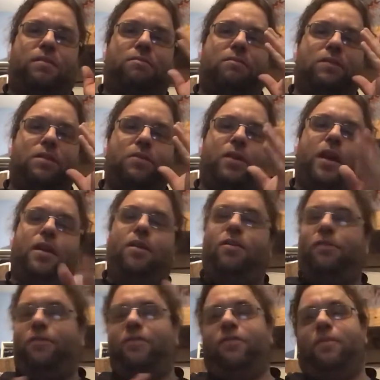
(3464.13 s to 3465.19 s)
you get
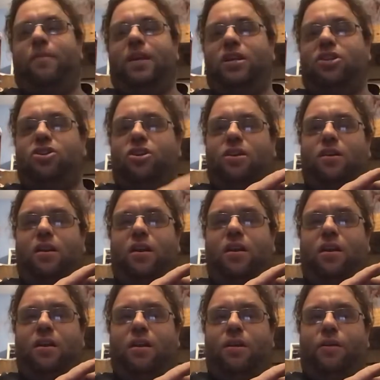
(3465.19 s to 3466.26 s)
enough information
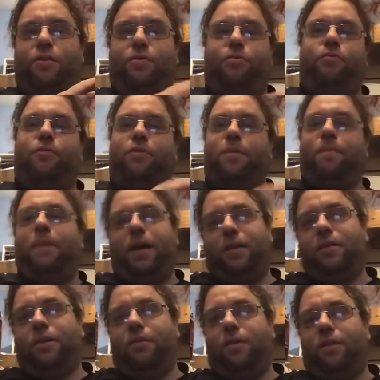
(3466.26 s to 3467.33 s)
through the bad
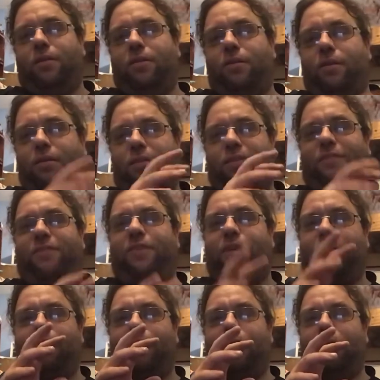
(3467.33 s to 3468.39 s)
codex cards to figure
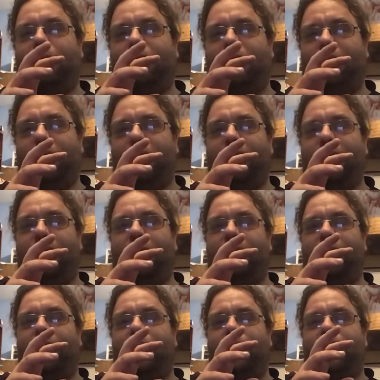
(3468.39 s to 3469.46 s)
out
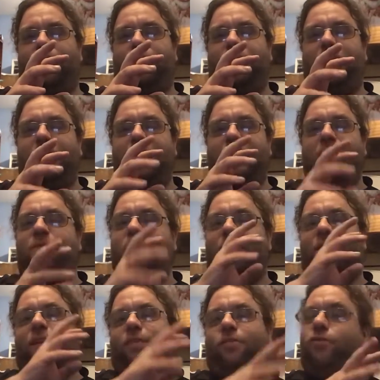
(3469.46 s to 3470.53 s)
that even if
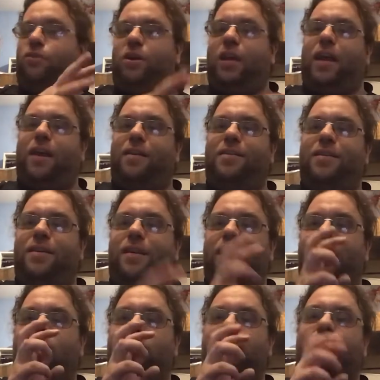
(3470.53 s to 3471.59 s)
that's all you're getting,
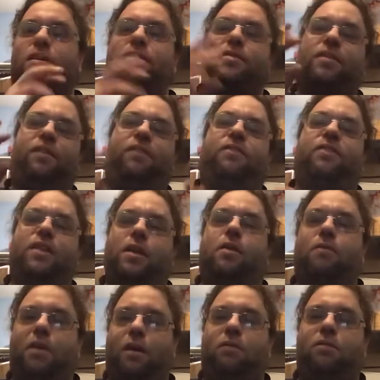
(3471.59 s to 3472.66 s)
you can still figure
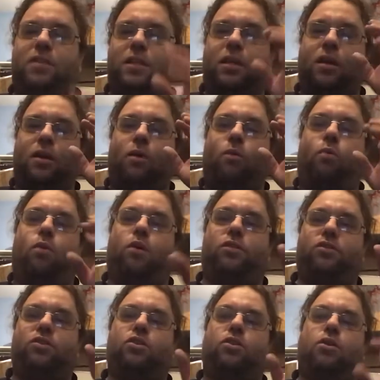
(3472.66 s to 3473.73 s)
out what's
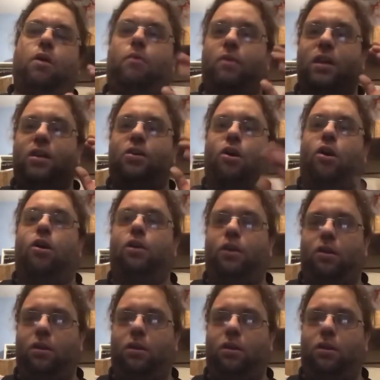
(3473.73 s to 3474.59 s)
going on.